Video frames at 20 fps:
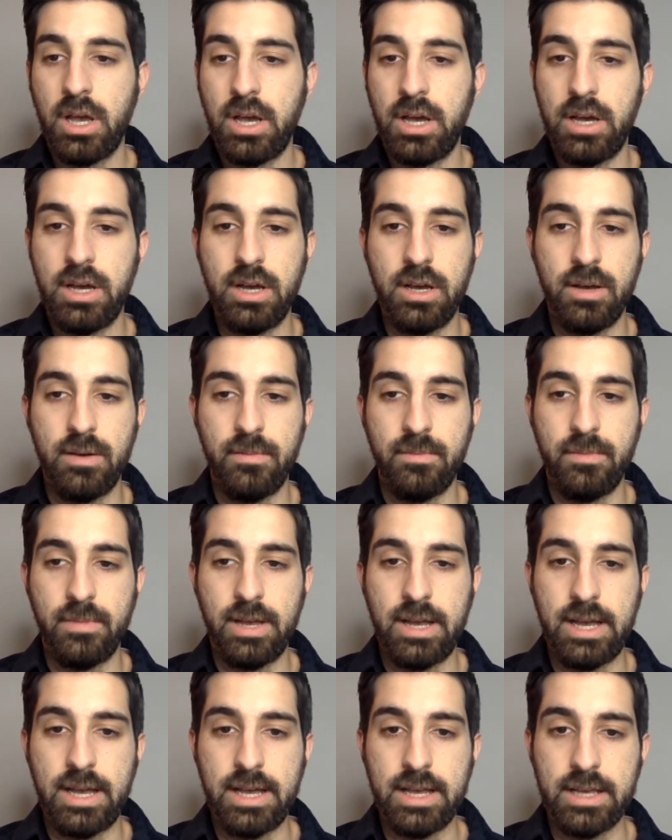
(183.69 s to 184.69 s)

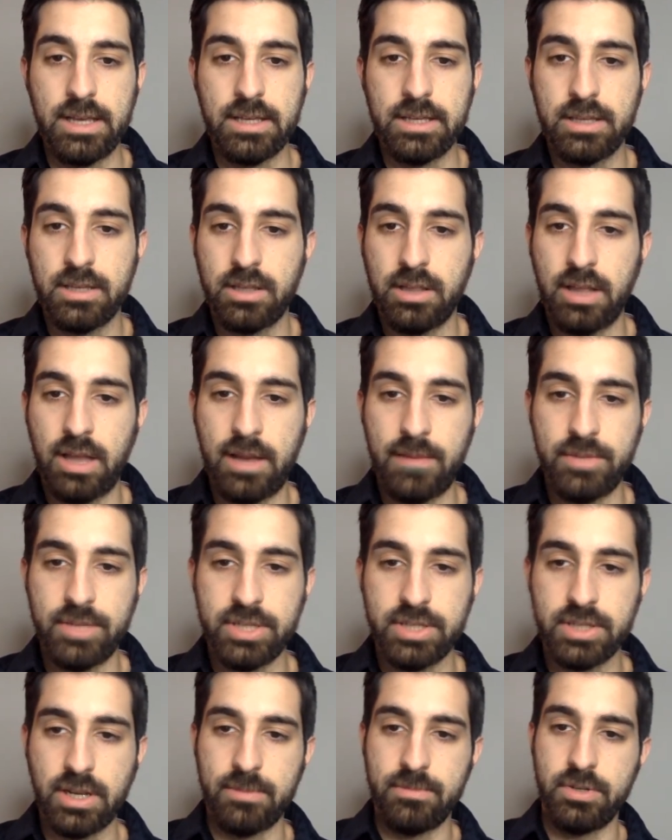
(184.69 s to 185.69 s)
I'm
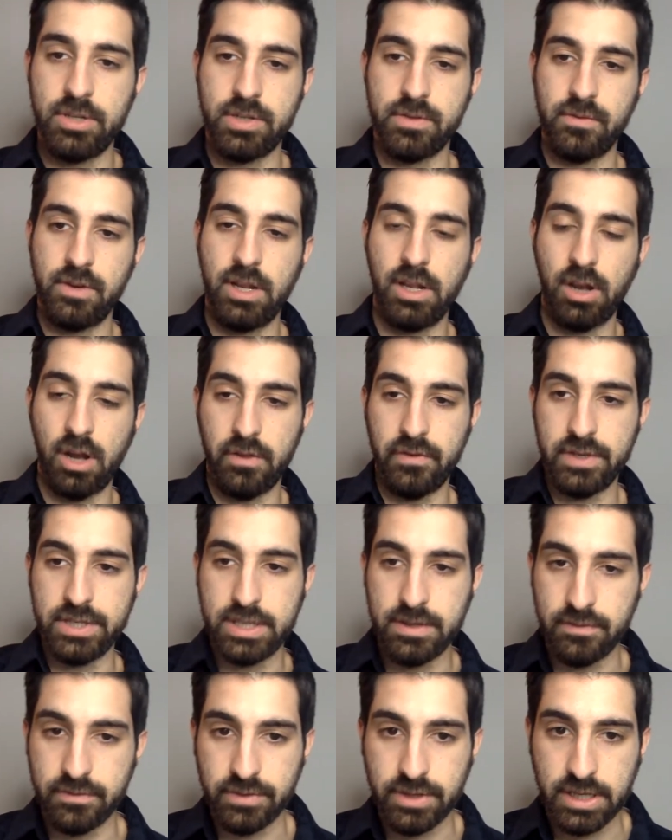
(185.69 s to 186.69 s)
just reading all
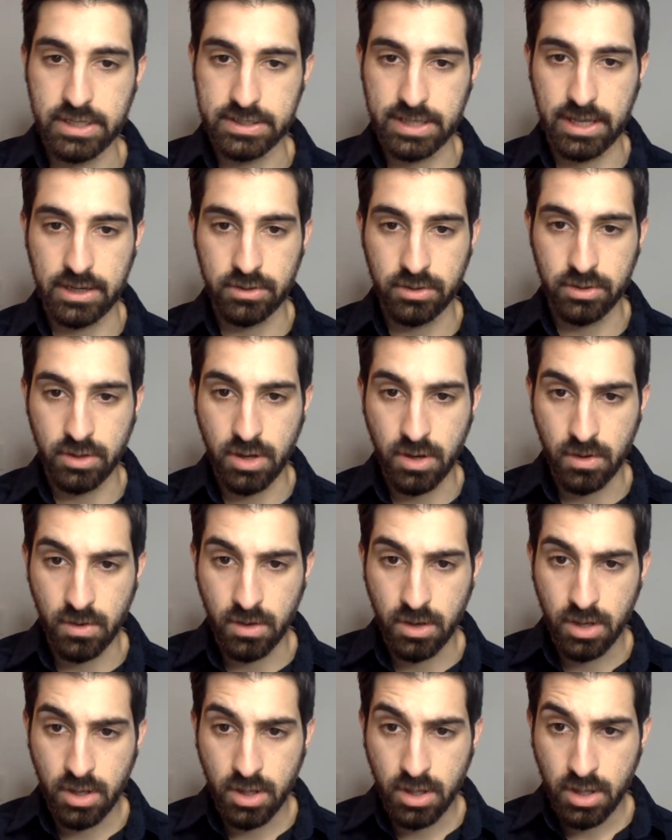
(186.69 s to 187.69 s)
these different things. I don't
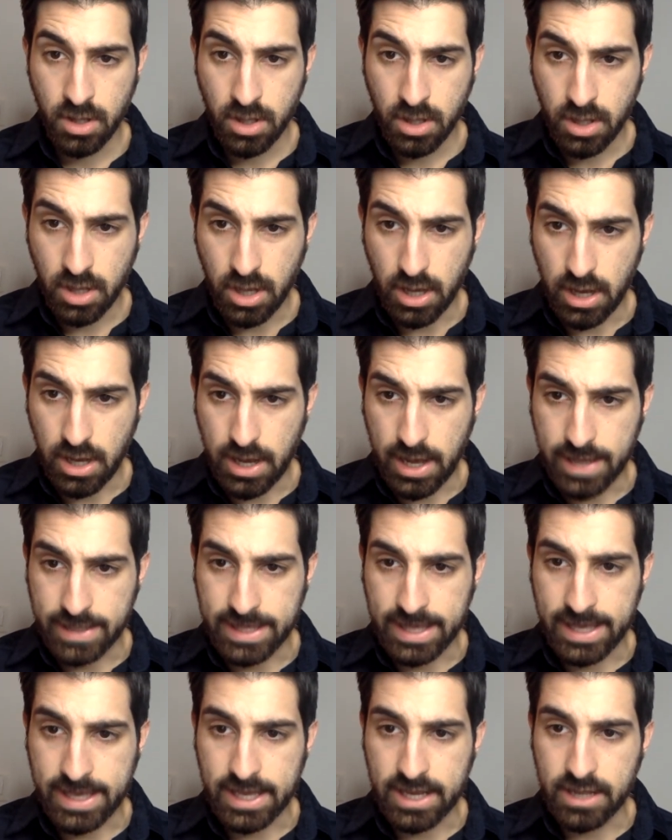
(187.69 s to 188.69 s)
know. I
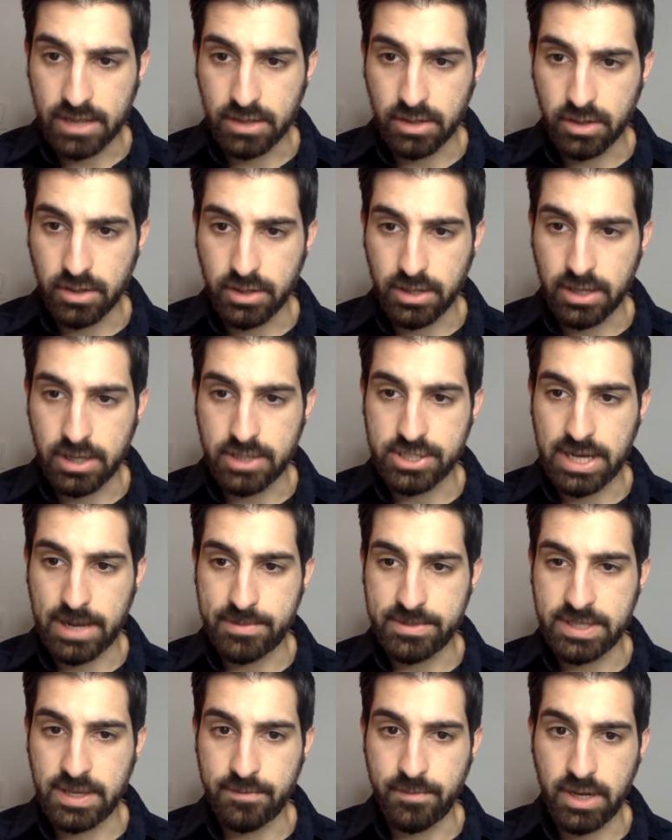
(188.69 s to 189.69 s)
can't go get a job
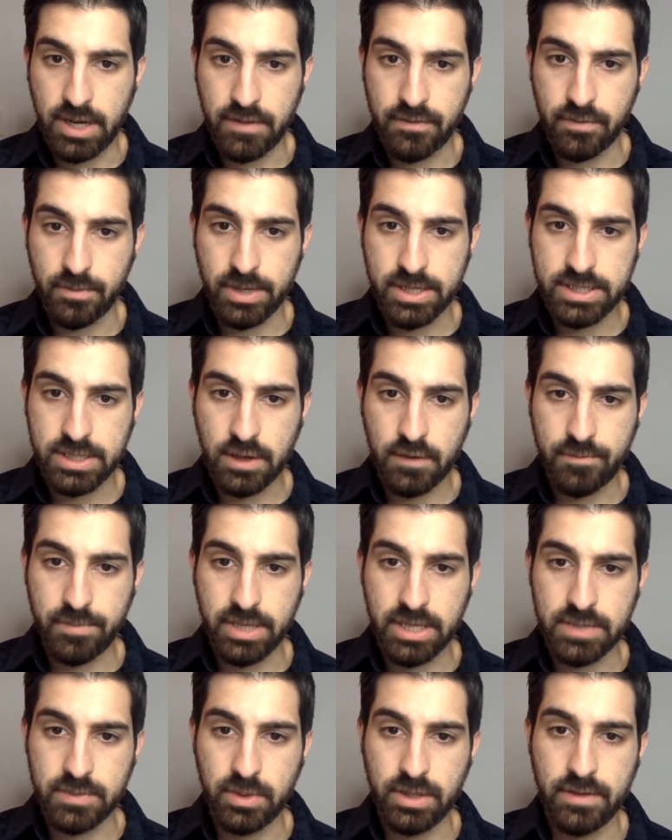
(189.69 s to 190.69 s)
to save money for myself
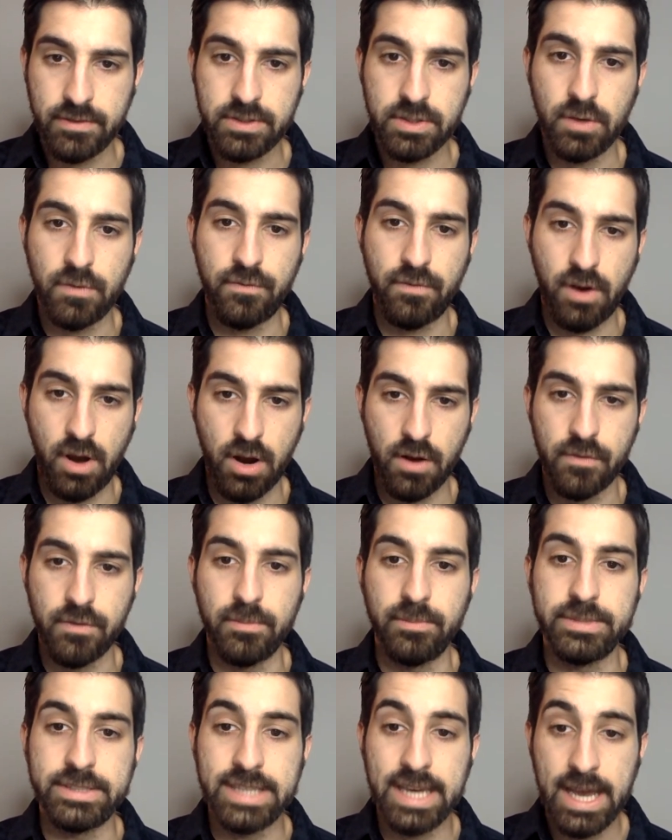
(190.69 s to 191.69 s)
because we live so far
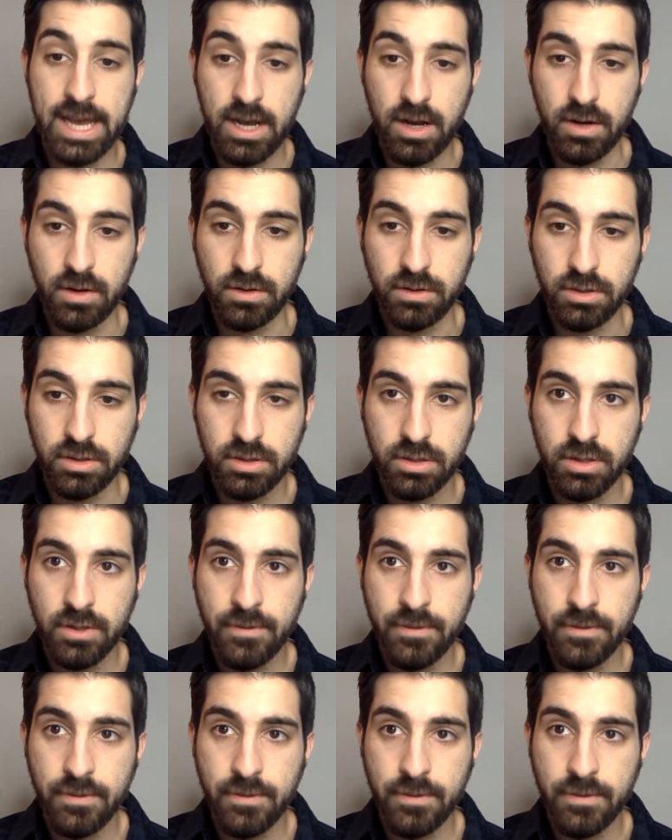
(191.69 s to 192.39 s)
from town.